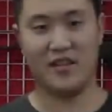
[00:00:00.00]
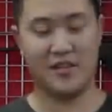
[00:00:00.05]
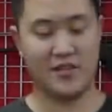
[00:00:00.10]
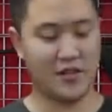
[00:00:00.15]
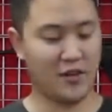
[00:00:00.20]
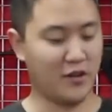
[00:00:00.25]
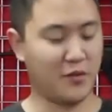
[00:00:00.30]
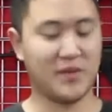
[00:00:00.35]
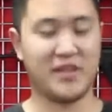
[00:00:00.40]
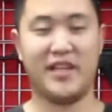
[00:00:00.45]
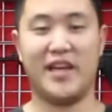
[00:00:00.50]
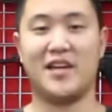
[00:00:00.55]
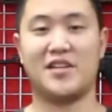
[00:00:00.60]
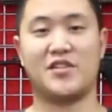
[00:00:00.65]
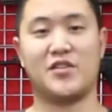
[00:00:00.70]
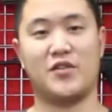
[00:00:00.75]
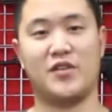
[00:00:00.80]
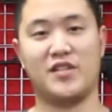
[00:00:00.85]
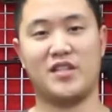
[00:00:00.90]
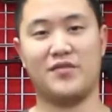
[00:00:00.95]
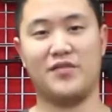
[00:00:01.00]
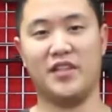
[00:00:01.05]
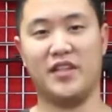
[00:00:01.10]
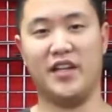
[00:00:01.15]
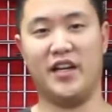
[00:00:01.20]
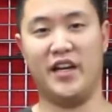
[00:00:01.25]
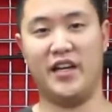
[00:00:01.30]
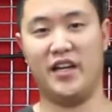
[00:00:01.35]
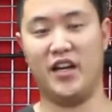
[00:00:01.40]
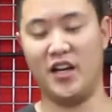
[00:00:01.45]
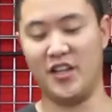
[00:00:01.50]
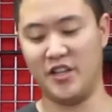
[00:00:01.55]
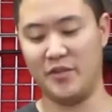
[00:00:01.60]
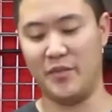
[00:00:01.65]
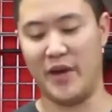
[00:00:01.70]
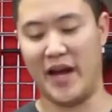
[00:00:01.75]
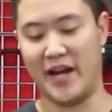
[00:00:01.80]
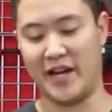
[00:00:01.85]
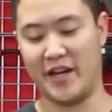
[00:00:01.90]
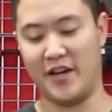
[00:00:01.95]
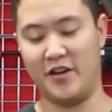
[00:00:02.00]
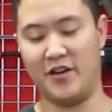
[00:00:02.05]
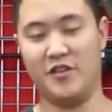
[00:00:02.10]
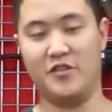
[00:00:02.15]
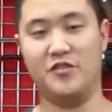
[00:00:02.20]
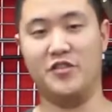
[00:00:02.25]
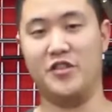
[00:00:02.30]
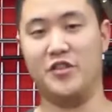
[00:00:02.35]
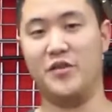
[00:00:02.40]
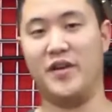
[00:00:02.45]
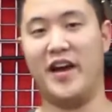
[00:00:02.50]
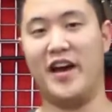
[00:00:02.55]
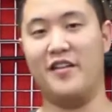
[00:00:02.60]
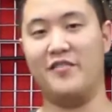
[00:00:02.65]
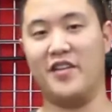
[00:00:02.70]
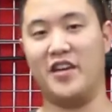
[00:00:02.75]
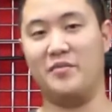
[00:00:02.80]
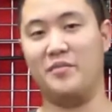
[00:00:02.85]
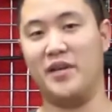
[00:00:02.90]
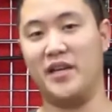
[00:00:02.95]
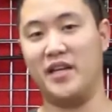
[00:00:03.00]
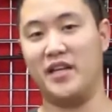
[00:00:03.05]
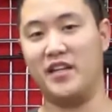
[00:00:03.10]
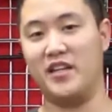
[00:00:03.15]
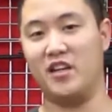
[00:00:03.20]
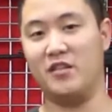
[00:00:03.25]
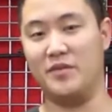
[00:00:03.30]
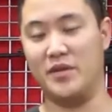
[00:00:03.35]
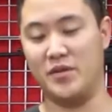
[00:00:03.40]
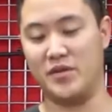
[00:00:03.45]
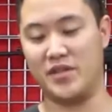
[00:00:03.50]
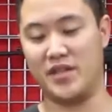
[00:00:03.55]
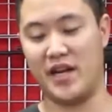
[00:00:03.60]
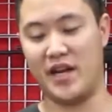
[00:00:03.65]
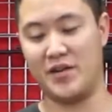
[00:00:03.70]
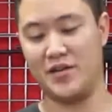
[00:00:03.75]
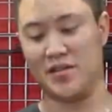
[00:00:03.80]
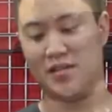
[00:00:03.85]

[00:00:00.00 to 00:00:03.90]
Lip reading: Starting with the externals of the gun, on the back here you do have a PDW style